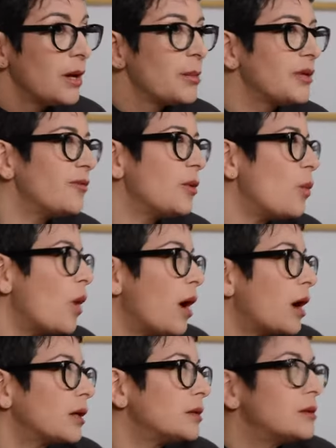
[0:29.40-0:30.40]
But if it
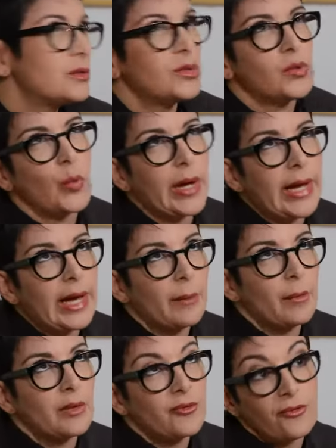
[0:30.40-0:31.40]
walked,
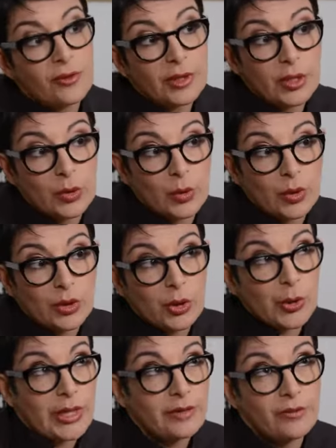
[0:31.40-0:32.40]
swam, flew,
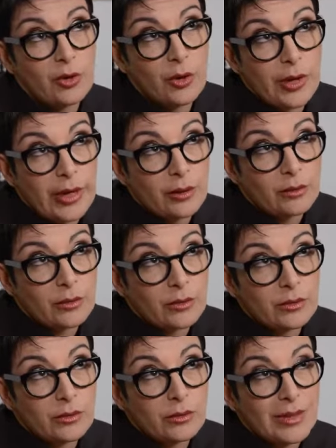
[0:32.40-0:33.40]
grew out of the ground,
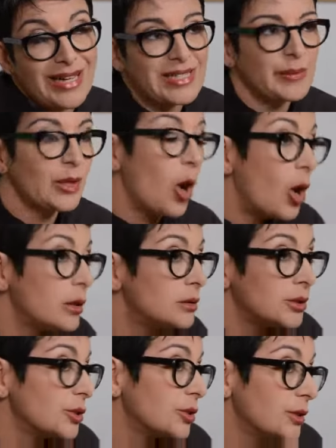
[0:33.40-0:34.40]
and has been
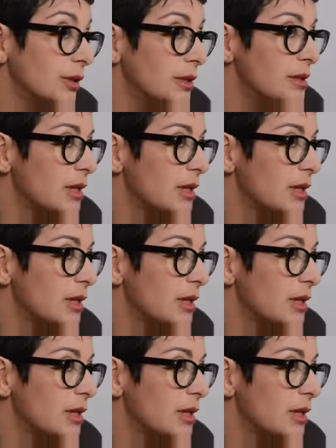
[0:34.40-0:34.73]
altered in